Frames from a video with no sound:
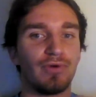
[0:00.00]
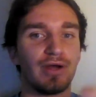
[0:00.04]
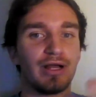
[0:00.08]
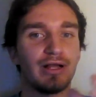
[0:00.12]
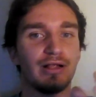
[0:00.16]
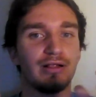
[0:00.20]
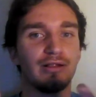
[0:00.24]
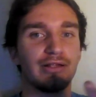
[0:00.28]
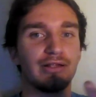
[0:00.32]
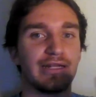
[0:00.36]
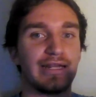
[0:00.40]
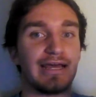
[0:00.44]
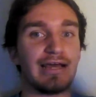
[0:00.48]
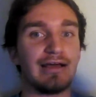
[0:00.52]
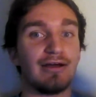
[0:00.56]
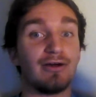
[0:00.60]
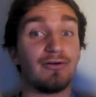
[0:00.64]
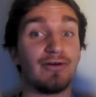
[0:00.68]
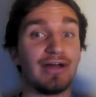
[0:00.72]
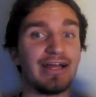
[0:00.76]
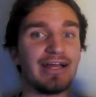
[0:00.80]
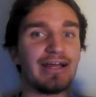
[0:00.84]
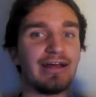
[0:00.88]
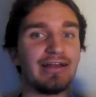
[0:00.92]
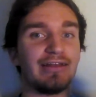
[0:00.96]
Well,
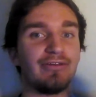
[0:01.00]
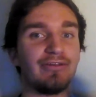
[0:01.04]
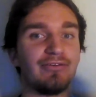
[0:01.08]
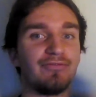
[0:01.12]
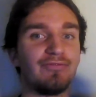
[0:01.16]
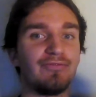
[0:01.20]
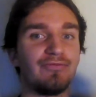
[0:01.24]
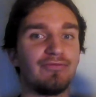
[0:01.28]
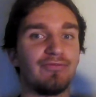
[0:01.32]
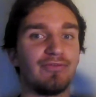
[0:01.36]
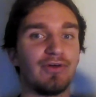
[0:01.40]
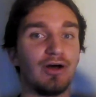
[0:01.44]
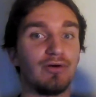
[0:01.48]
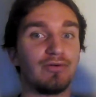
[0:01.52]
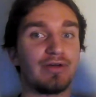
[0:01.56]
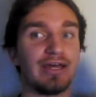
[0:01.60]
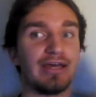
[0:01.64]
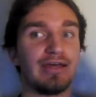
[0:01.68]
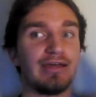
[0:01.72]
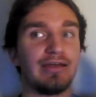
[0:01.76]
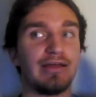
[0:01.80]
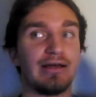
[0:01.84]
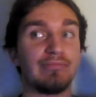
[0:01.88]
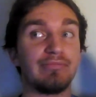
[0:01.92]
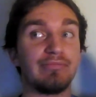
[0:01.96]
now I kind of,
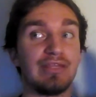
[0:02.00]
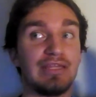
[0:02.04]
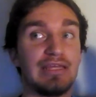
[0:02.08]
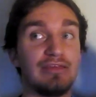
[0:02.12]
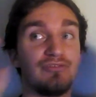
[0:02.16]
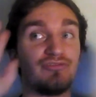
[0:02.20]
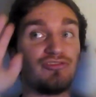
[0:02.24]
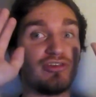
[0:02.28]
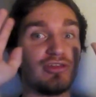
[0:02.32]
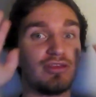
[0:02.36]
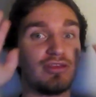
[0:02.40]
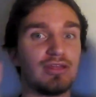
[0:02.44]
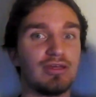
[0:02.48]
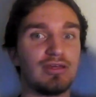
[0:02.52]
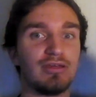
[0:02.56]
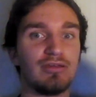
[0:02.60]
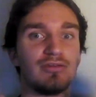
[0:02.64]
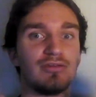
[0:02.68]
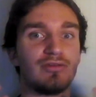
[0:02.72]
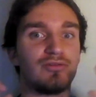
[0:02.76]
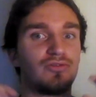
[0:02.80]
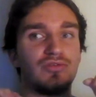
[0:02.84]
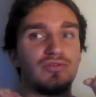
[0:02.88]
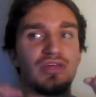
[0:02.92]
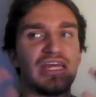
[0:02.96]
okay, I'm teaching
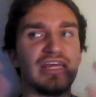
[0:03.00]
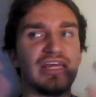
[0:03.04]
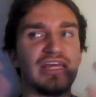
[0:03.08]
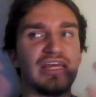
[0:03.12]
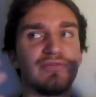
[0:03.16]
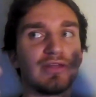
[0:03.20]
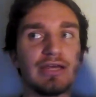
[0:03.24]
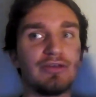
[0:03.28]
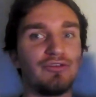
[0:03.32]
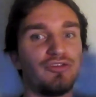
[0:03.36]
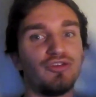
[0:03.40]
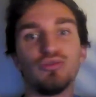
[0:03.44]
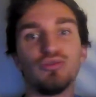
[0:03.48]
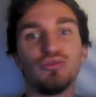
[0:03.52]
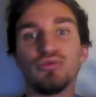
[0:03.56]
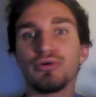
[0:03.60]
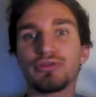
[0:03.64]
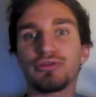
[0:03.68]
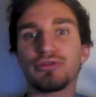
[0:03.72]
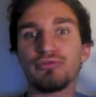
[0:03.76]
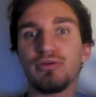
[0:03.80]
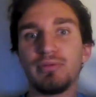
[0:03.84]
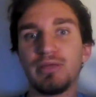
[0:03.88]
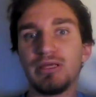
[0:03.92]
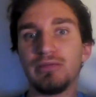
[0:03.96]
these even like 2
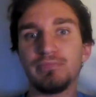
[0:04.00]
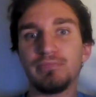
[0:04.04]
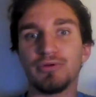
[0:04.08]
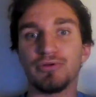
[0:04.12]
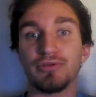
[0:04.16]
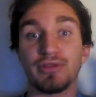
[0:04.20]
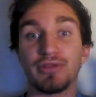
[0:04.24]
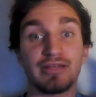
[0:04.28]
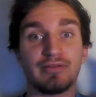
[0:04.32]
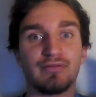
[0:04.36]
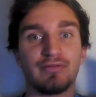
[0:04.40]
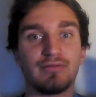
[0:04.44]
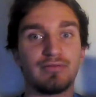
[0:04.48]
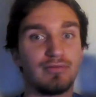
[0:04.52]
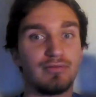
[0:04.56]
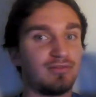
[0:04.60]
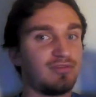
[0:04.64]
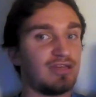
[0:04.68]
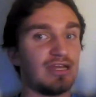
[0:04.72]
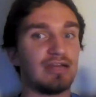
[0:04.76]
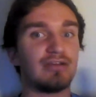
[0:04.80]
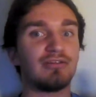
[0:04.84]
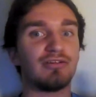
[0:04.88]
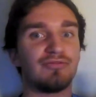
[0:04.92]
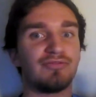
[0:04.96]
or 3 people. That's
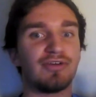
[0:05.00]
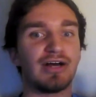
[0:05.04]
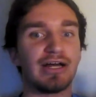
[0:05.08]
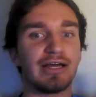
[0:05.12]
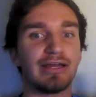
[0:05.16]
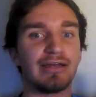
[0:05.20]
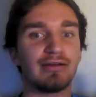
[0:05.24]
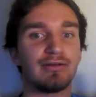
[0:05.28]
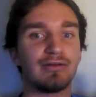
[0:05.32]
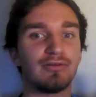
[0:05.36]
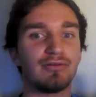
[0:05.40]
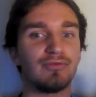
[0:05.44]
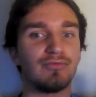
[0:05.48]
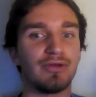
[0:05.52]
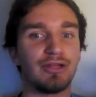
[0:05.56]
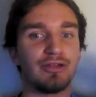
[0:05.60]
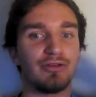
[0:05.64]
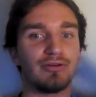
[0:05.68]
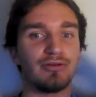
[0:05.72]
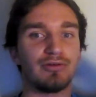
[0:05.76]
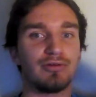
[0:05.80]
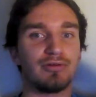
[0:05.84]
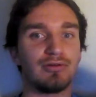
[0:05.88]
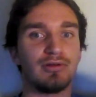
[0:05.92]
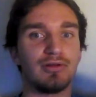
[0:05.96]
terrifying
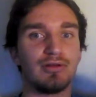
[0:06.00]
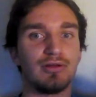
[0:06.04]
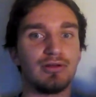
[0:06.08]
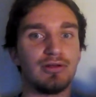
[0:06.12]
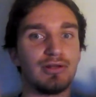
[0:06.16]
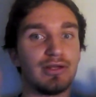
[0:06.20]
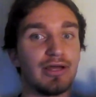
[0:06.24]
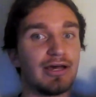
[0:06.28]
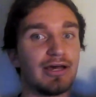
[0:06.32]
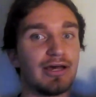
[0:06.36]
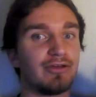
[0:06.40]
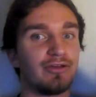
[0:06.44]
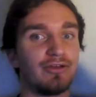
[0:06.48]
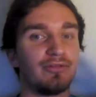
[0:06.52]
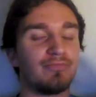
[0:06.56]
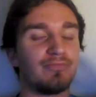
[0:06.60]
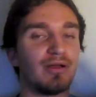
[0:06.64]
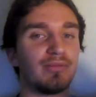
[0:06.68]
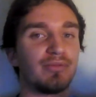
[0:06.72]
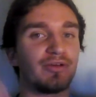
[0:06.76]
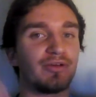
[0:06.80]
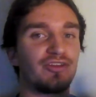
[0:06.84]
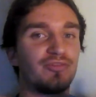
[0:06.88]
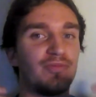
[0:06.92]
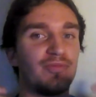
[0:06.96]
when you're not a
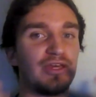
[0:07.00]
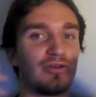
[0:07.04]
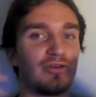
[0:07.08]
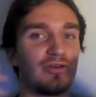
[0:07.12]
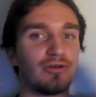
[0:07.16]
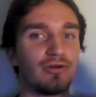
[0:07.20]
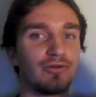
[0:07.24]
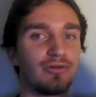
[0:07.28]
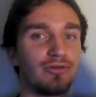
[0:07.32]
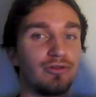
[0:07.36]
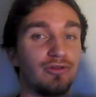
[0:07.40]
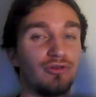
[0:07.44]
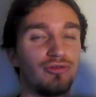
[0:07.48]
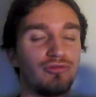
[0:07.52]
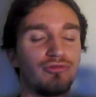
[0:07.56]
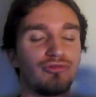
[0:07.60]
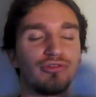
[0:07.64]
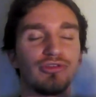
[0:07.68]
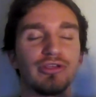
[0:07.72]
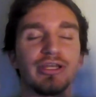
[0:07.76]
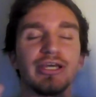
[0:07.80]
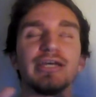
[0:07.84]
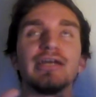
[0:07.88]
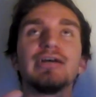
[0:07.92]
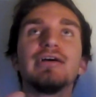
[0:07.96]
good public speaker,
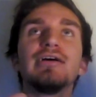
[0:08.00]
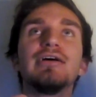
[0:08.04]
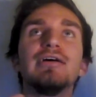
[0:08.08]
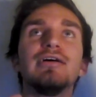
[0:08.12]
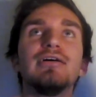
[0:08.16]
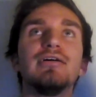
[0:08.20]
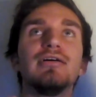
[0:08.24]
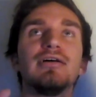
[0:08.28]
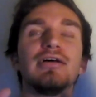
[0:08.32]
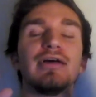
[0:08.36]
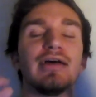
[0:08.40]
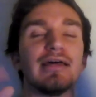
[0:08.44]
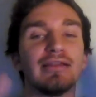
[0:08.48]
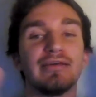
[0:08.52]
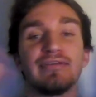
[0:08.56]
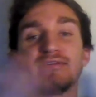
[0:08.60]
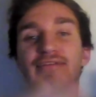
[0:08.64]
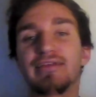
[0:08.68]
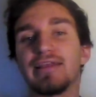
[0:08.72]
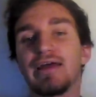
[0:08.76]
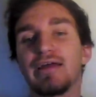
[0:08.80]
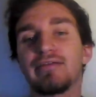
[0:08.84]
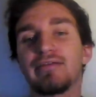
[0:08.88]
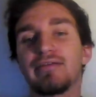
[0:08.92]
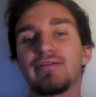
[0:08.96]
usually, at
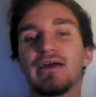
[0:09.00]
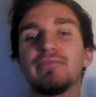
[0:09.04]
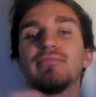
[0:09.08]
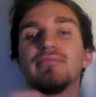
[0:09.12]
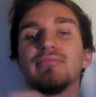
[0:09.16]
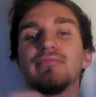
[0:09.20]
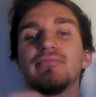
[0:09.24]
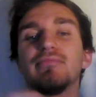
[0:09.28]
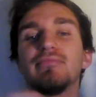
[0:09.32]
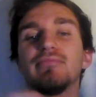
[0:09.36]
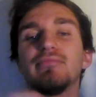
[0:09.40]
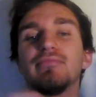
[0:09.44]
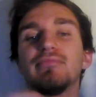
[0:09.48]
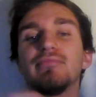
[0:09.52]
least at that time.